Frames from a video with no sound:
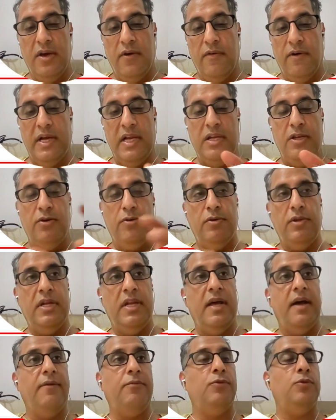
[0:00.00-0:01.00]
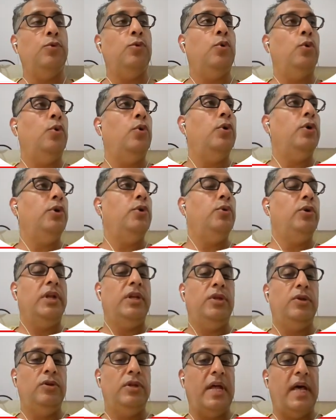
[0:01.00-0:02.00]
While you will have to code, you
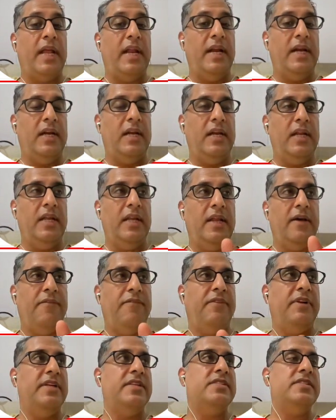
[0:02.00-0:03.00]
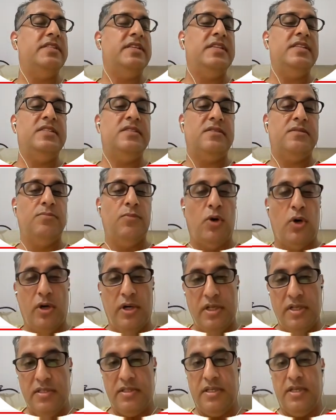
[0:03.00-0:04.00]
can directly reference these
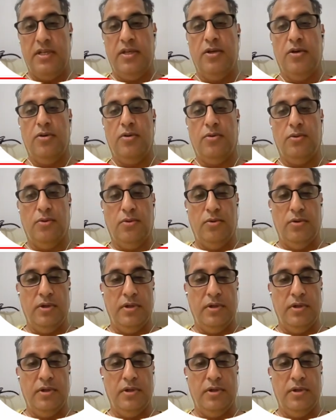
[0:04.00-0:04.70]
models in your code.